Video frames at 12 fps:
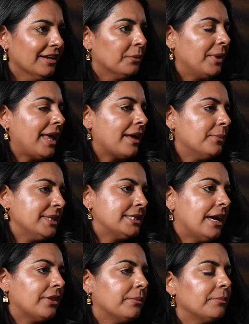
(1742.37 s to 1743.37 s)
We
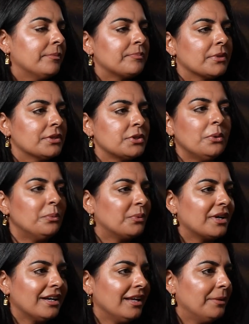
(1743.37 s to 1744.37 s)
tell them, don't
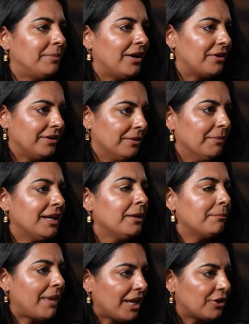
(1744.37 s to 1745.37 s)
worry about the money.
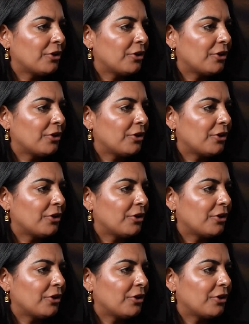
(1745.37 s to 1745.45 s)
Make